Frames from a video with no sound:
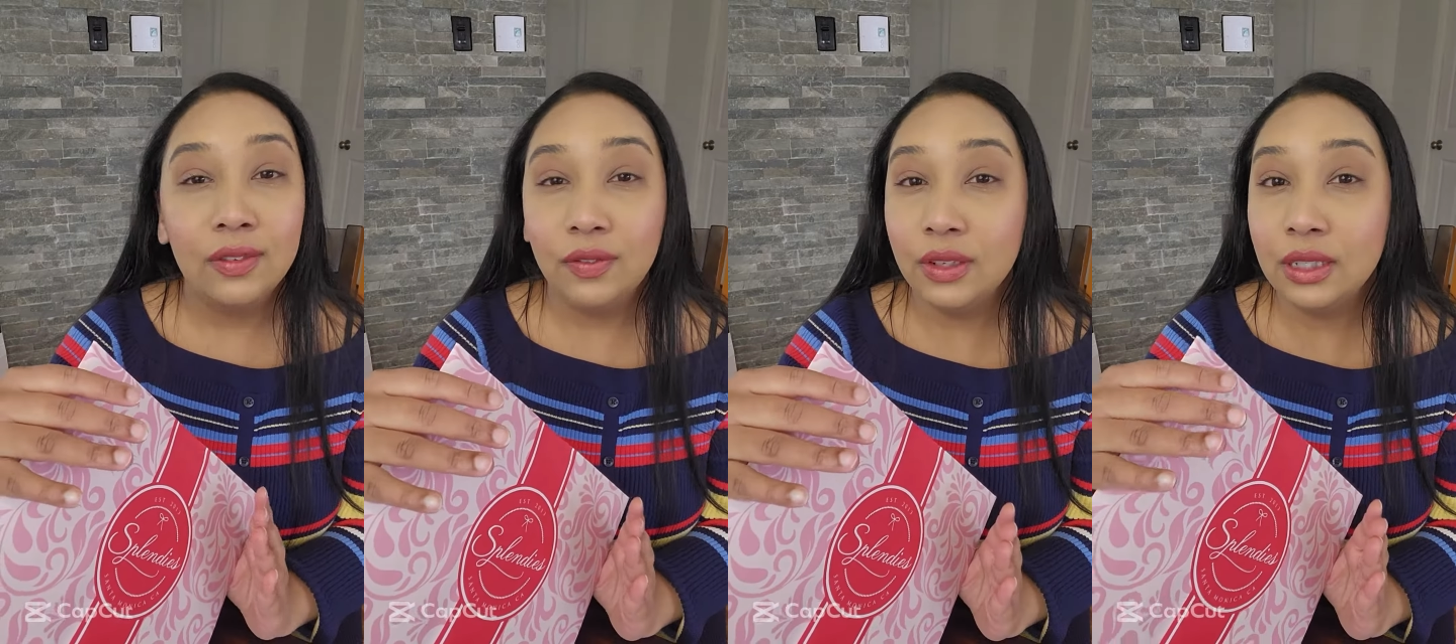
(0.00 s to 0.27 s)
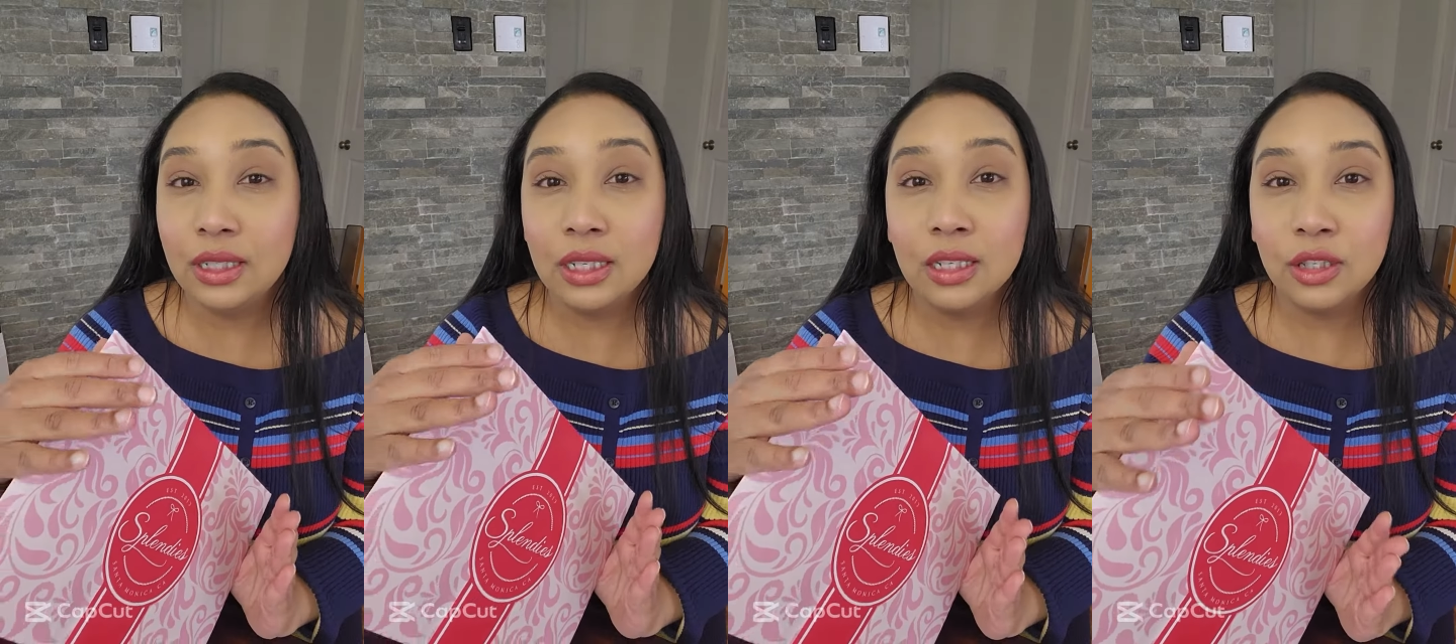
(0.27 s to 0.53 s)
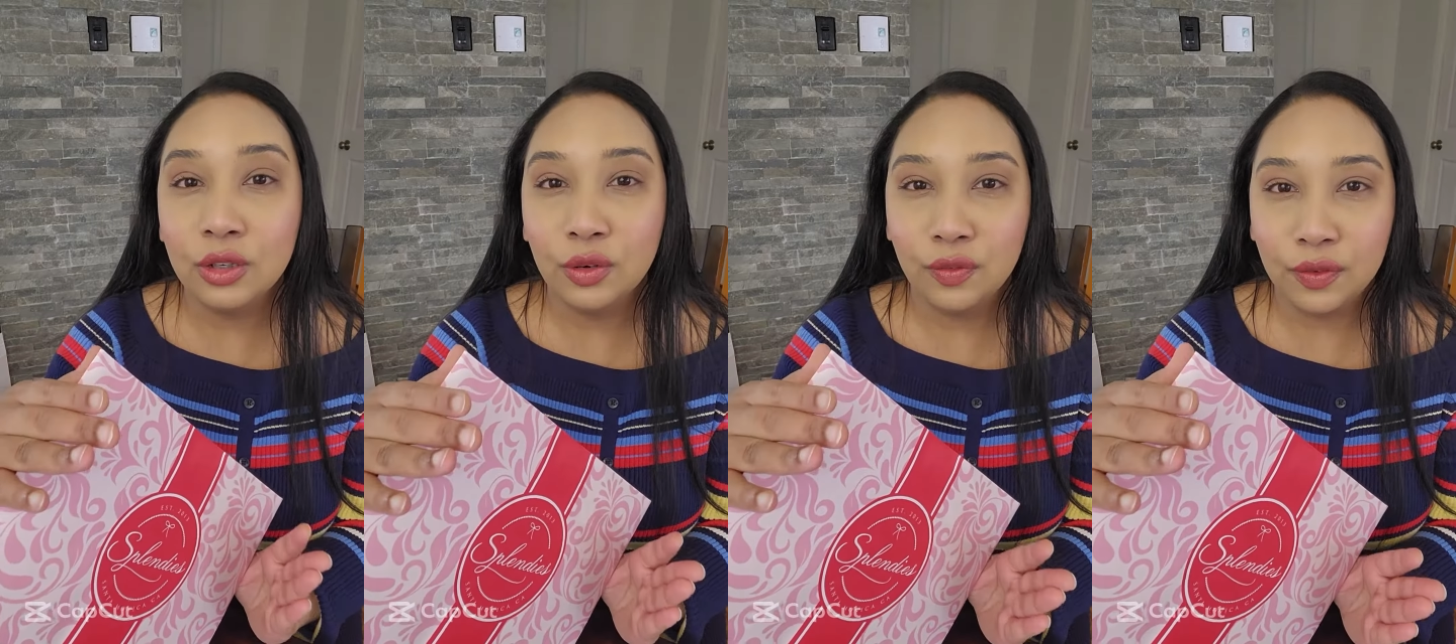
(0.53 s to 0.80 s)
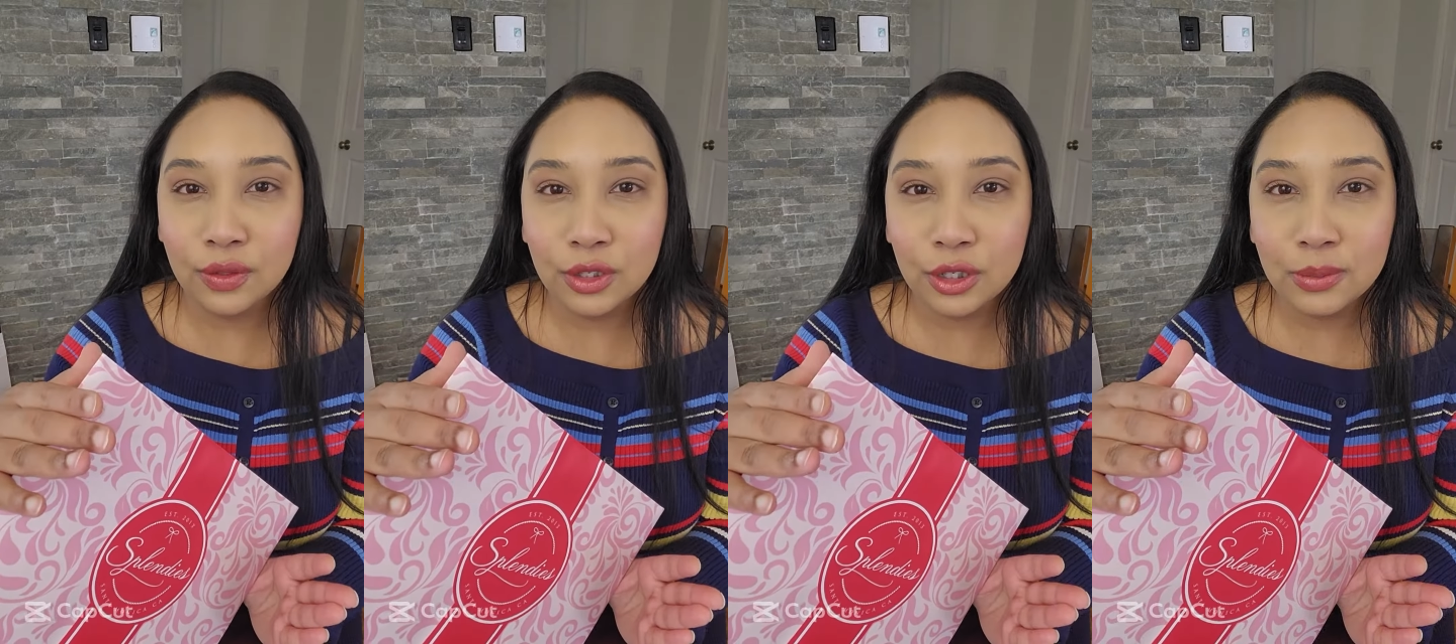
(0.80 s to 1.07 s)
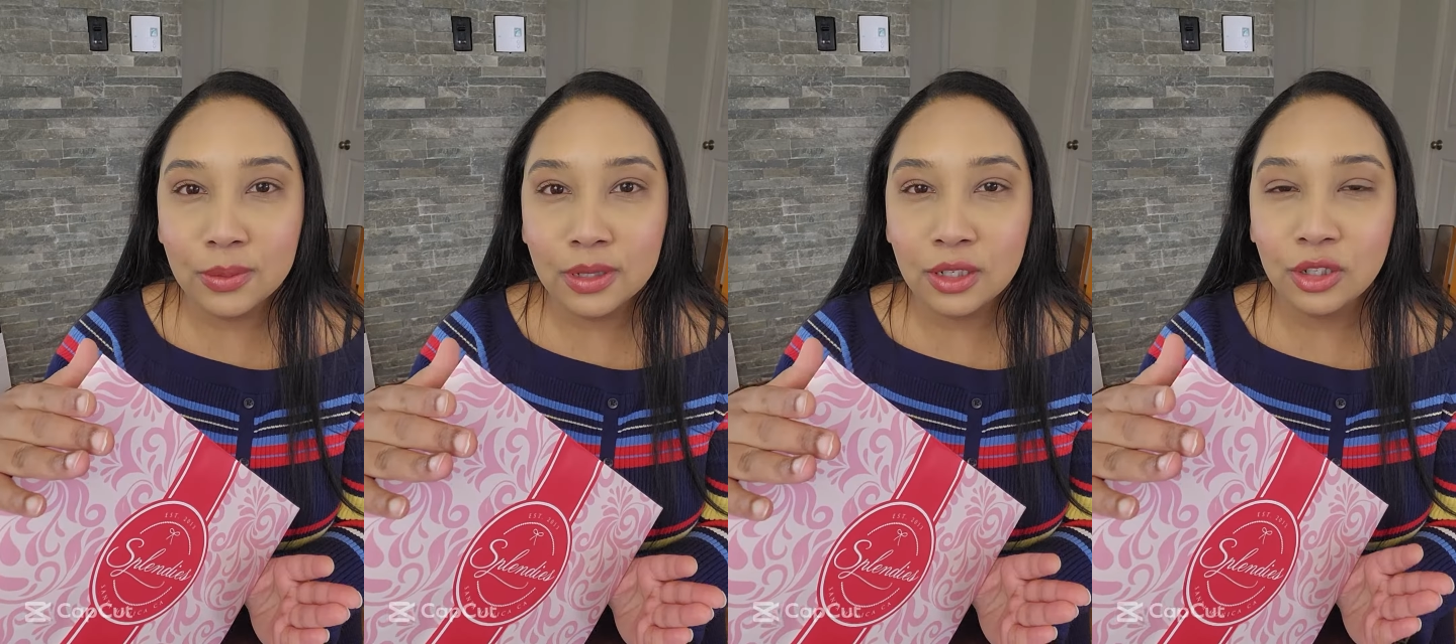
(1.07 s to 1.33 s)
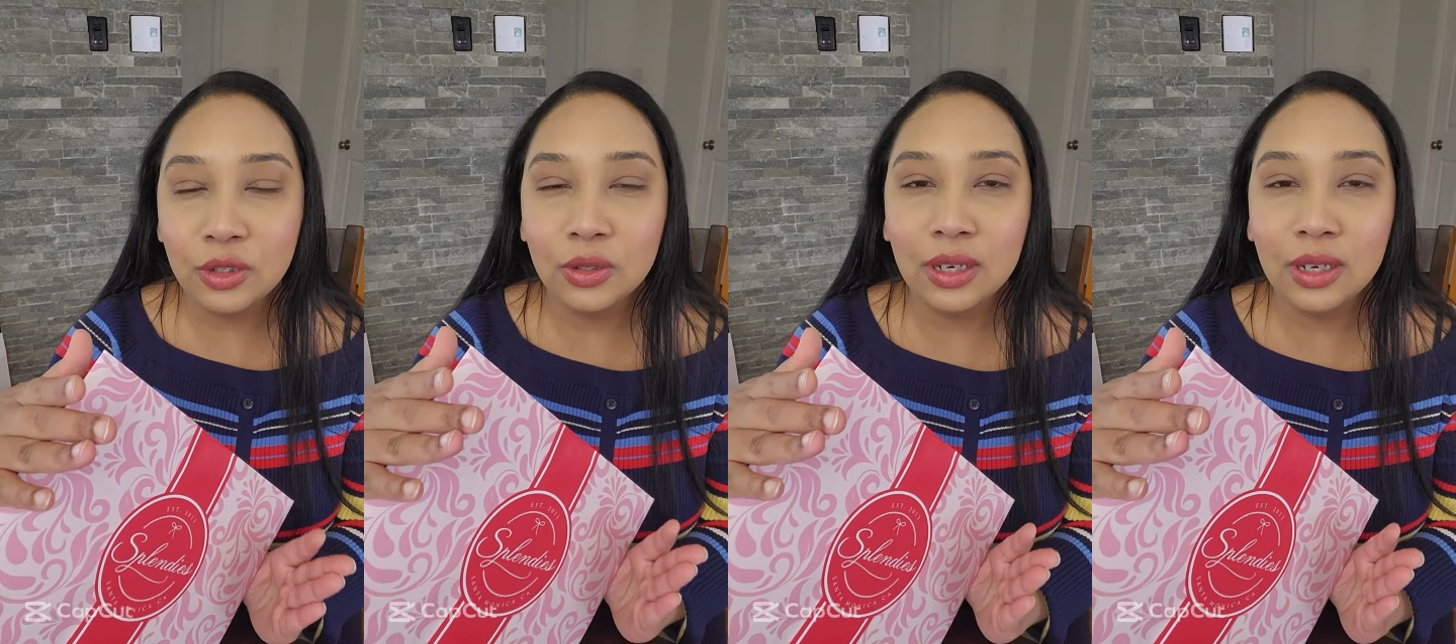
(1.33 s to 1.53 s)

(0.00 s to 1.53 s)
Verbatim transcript: If it is your first month,